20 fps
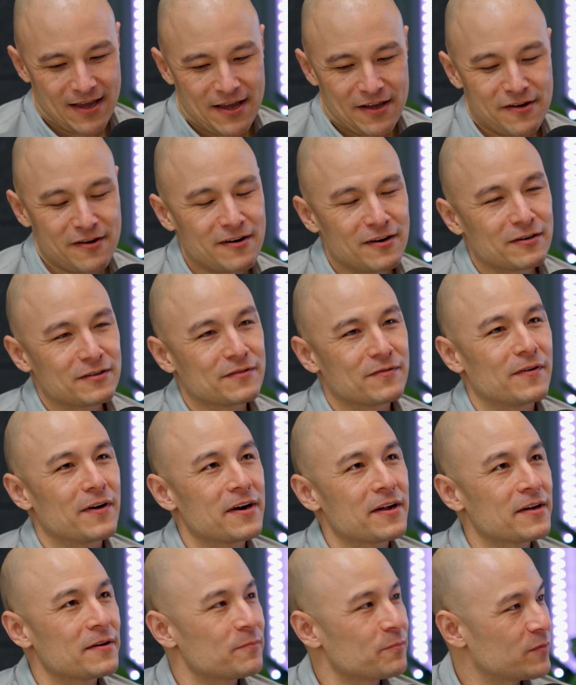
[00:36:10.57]
It's
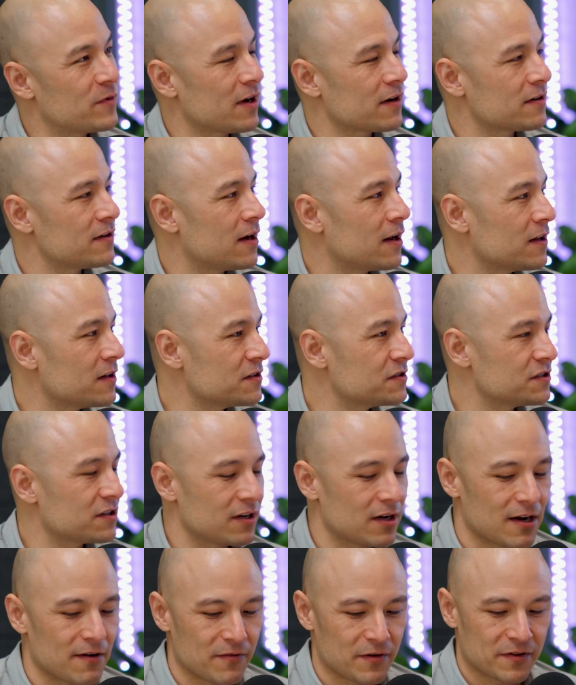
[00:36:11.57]
funny.
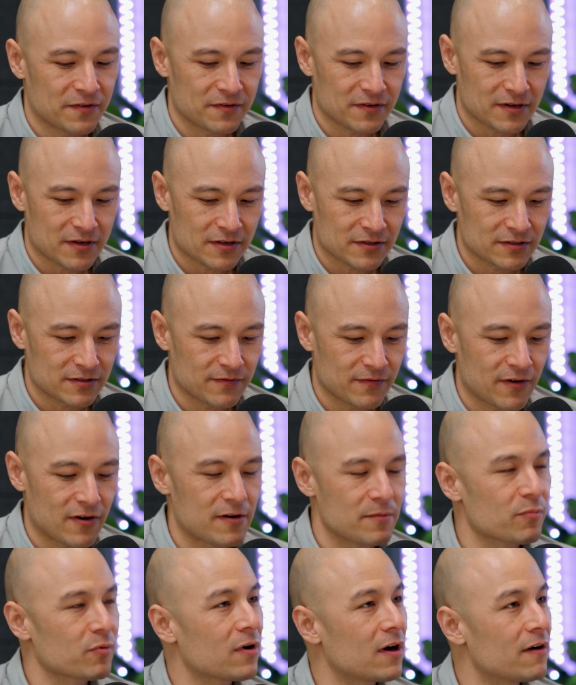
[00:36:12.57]
Technology obviously is
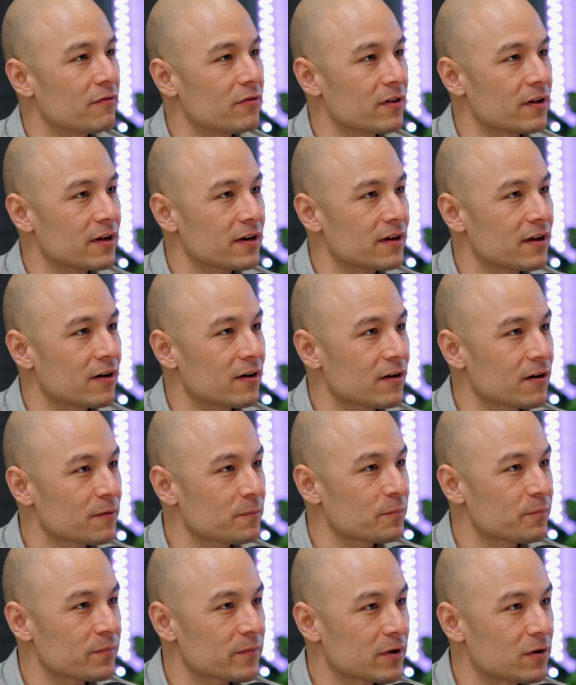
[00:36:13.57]
very prevalent in our
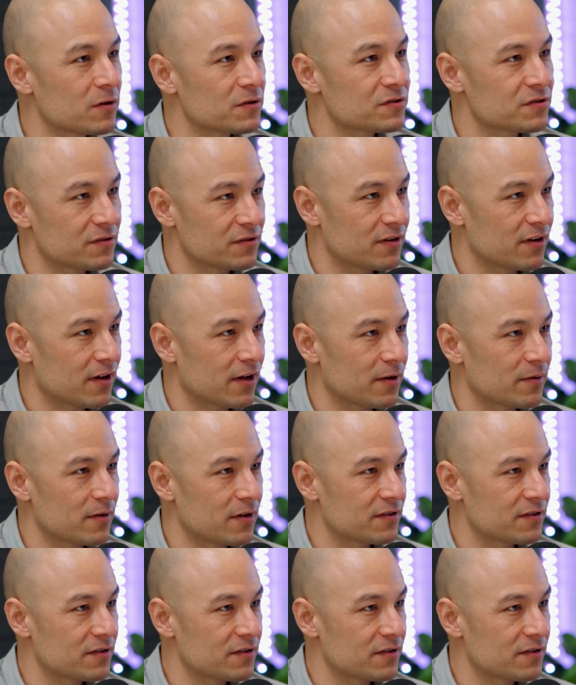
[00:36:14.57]
culture today.